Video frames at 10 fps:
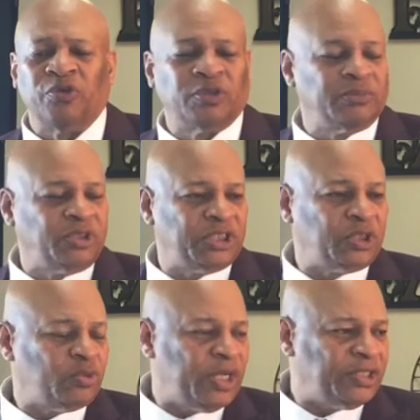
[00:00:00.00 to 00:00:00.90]
through some
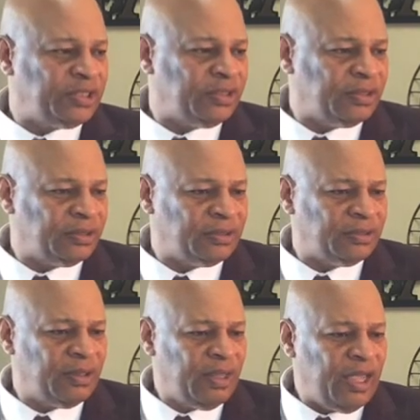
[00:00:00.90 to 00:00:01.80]
situations.
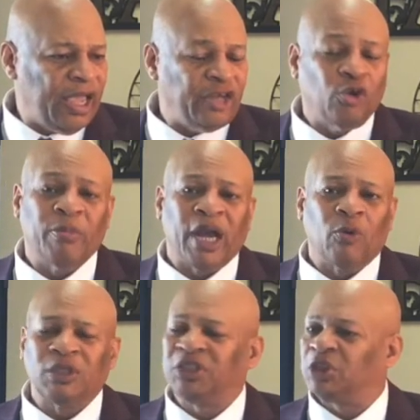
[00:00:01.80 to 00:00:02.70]
And no matter
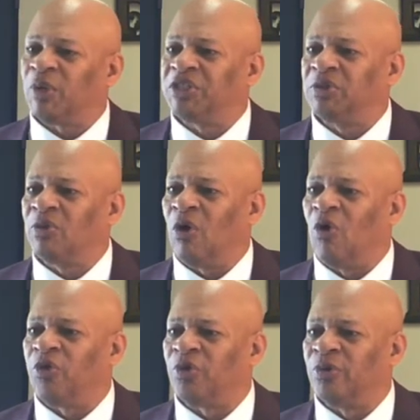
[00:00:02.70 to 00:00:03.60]
what situation you
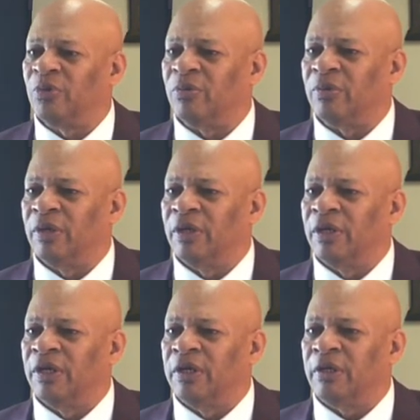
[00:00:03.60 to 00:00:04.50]
go through,
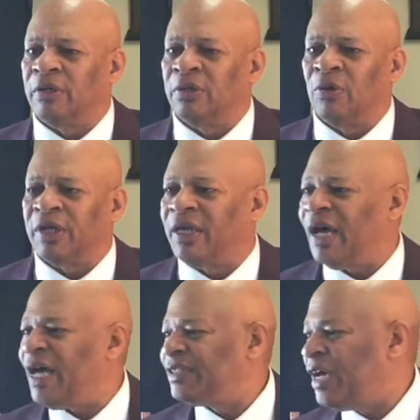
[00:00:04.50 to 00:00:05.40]
know that
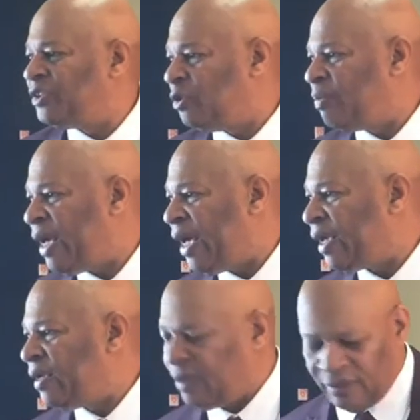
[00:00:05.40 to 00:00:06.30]
God's got your
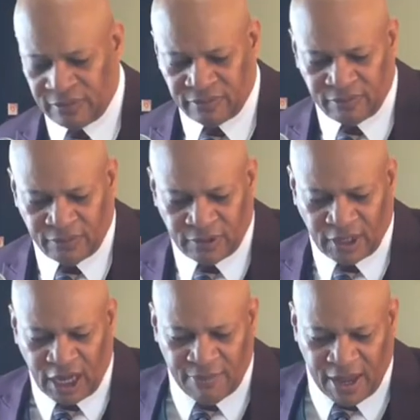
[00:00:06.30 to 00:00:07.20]
back. Amen.
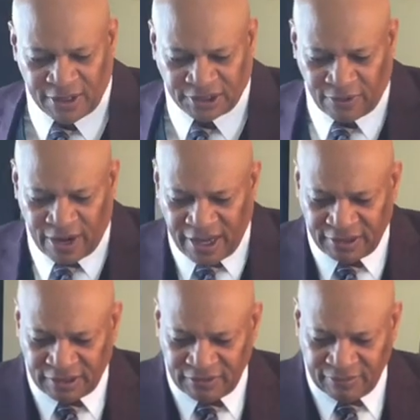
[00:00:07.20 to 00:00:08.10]
Amen. Is that right?
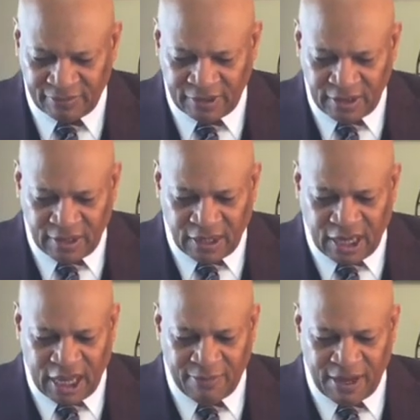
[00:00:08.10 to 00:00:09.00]
Amen. Amen.
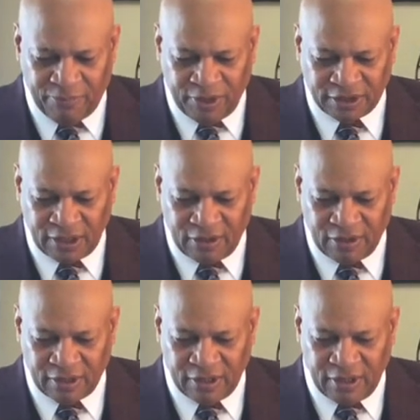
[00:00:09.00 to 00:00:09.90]
Amen. Praise the
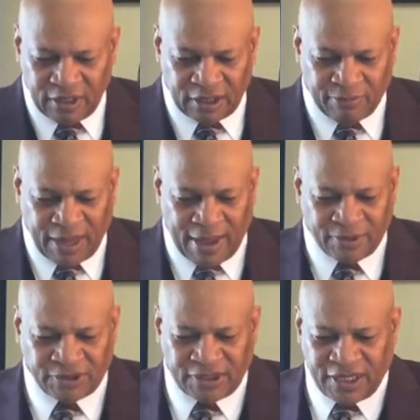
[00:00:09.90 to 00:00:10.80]
Lord. The Bible
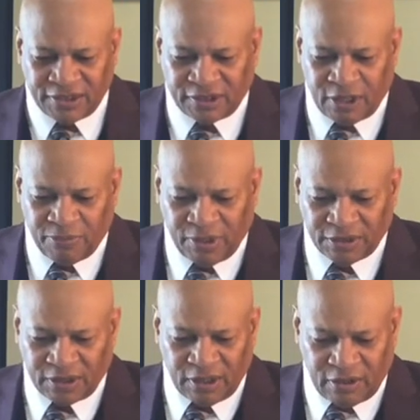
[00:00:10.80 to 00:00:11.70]
says, uh,
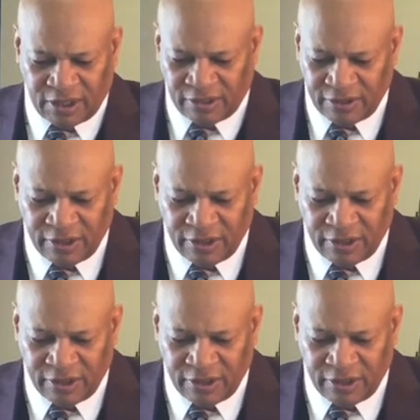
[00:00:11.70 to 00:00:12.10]
praise the Lord,